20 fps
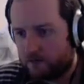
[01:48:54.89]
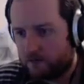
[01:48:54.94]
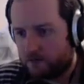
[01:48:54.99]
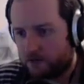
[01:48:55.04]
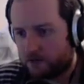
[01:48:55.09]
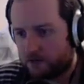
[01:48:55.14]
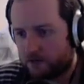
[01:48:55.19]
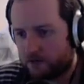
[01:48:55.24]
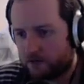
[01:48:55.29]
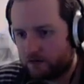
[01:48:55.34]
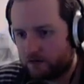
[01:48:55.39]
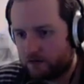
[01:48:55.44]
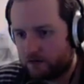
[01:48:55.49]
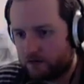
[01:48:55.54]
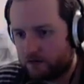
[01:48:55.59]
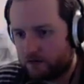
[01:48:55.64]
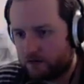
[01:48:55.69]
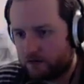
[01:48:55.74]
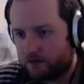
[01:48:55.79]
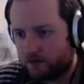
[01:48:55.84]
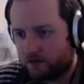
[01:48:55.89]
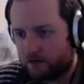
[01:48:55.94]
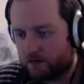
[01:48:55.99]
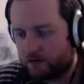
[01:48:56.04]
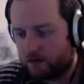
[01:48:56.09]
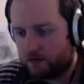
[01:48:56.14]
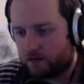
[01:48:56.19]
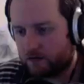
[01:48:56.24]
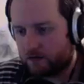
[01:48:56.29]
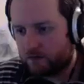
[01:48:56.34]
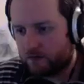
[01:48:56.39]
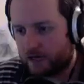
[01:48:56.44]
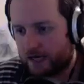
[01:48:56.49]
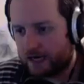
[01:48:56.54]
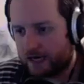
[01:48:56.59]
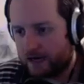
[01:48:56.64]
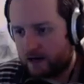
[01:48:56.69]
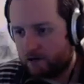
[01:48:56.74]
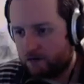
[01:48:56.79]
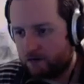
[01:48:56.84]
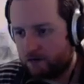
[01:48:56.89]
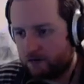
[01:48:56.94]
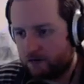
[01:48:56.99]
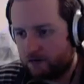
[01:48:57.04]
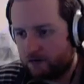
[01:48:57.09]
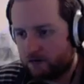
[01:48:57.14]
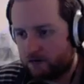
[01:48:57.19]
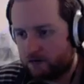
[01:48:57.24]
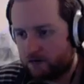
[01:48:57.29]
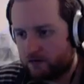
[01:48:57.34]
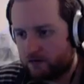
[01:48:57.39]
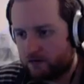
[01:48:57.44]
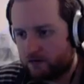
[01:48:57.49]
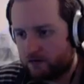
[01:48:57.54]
Oh, it's... Squid's got him. Well, how? how get you?